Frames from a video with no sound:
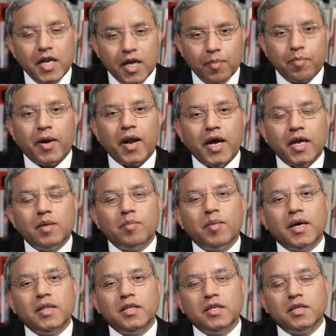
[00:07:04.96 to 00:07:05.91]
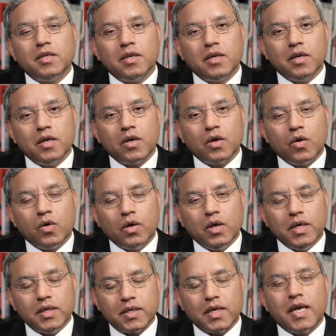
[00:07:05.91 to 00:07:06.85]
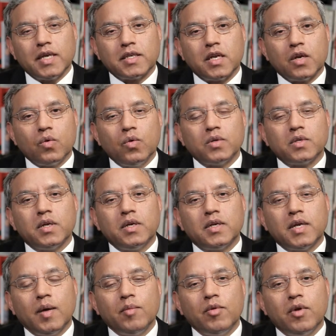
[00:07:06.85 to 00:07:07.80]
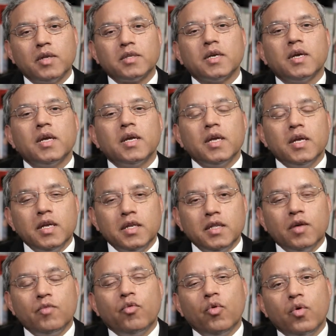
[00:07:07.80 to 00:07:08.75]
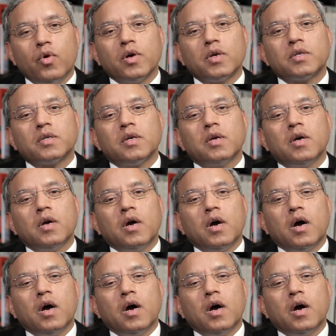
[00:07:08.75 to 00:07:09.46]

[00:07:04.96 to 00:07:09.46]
and applied by these international courts and tribunals is the focus